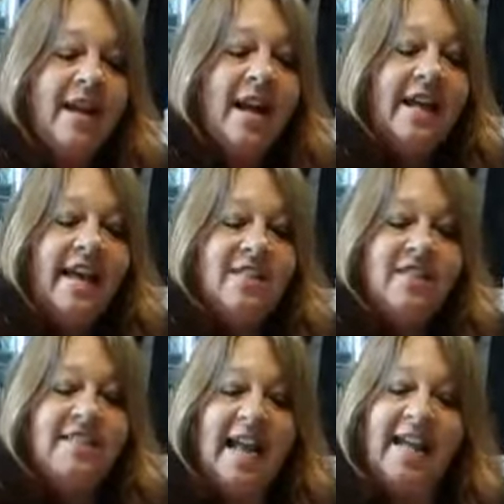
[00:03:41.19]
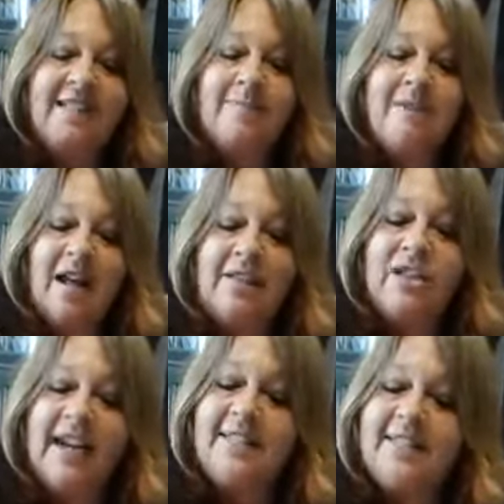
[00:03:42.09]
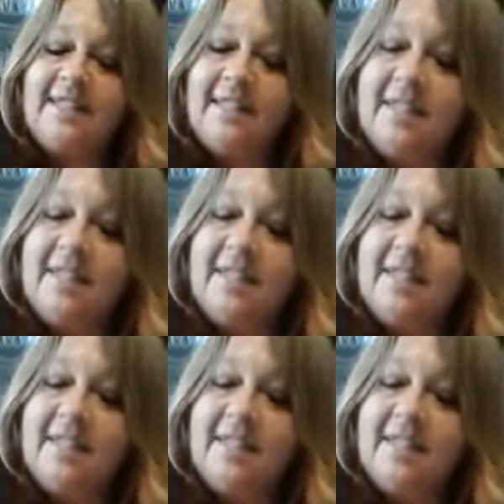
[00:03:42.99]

again, just to add some contrast